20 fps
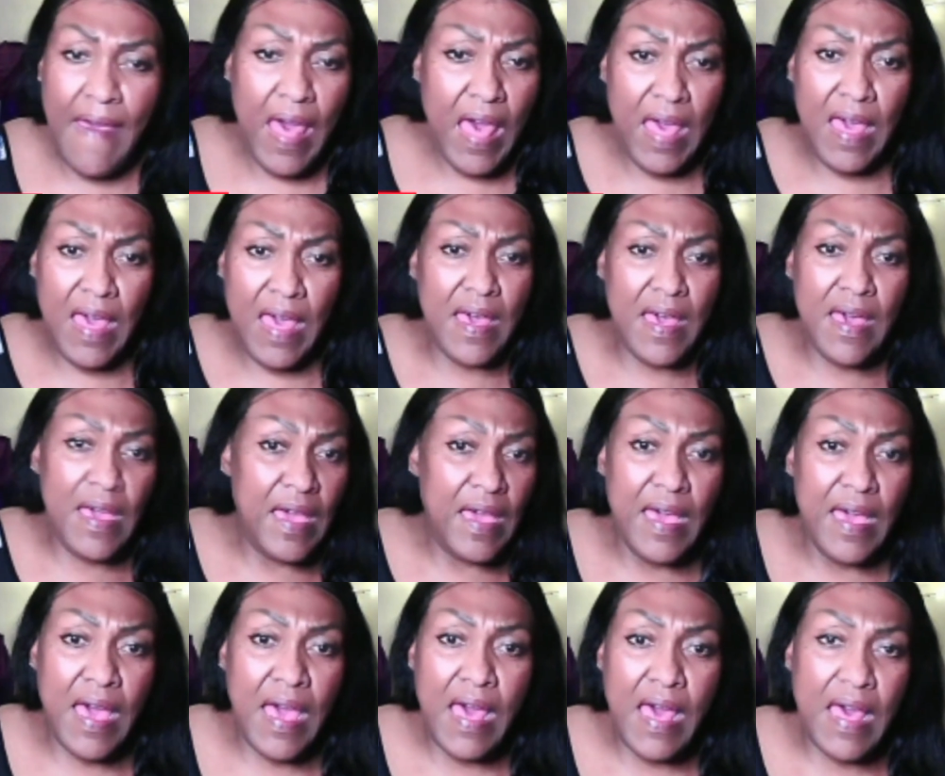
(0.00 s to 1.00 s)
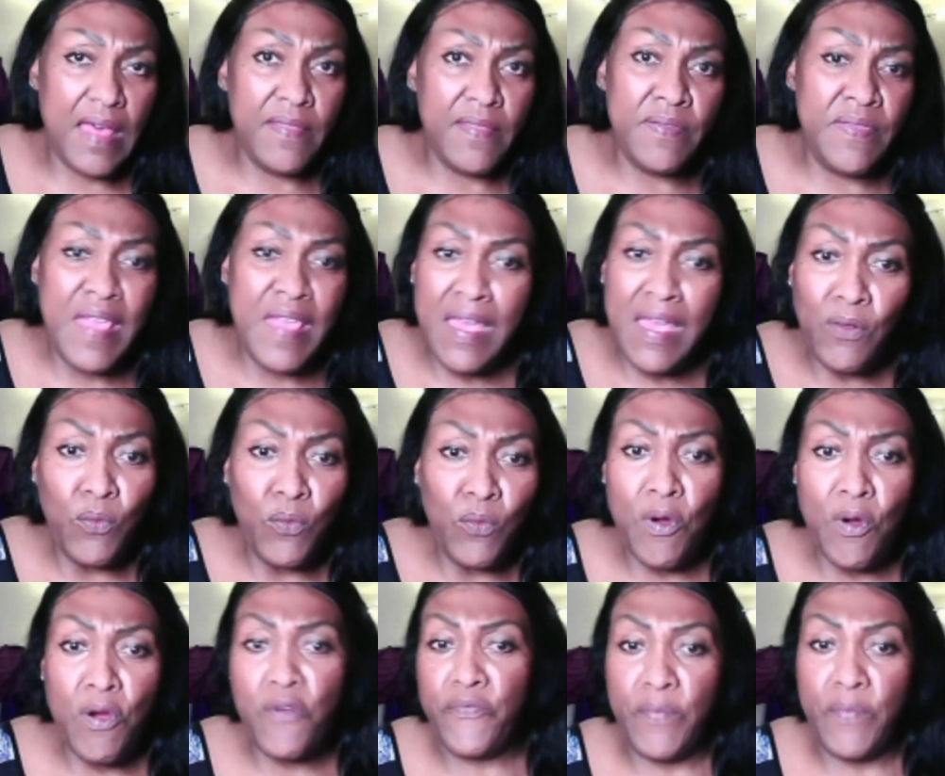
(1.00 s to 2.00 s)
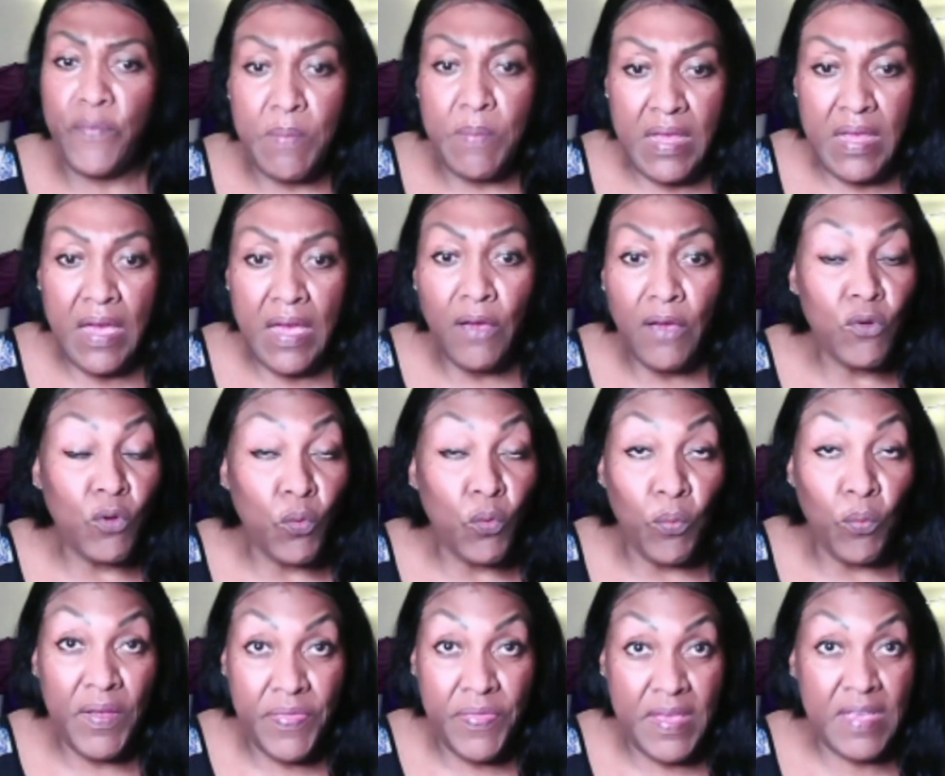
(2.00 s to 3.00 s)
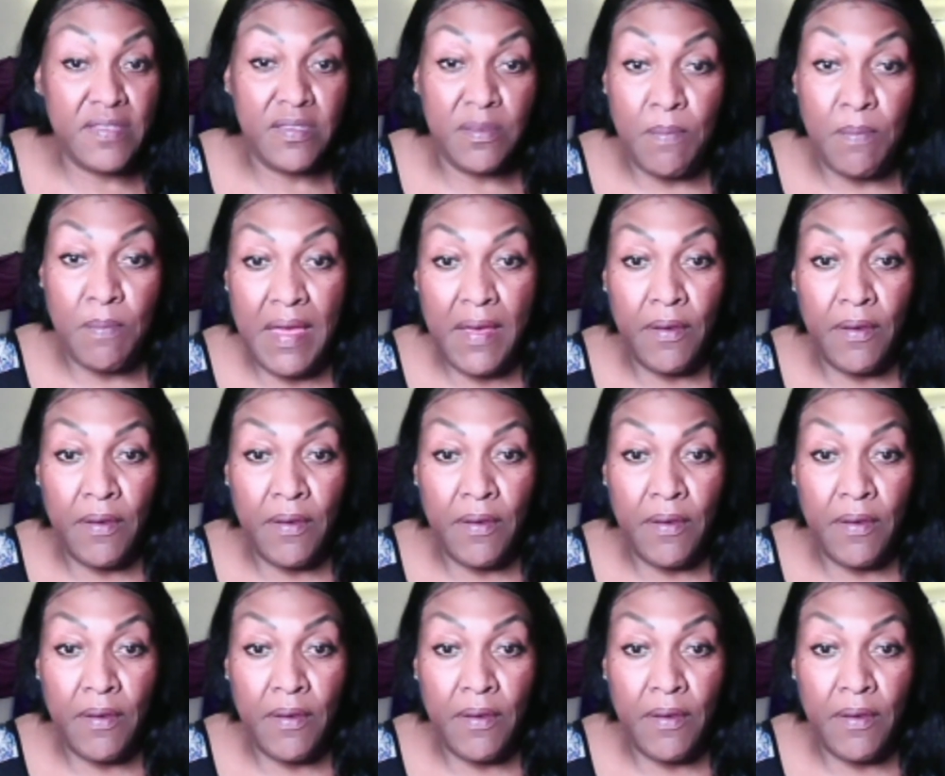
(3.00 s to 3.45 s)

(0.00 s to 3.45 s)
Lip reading: I, that don't work for me. I don't know what that's about.